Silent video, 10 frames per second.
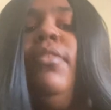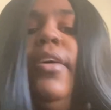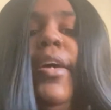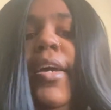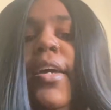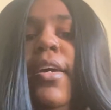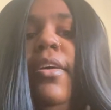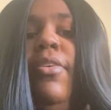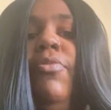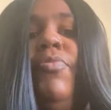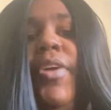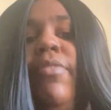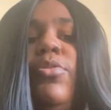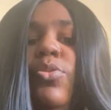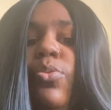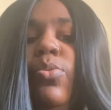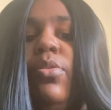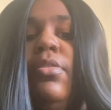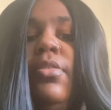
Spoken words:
had favorite stores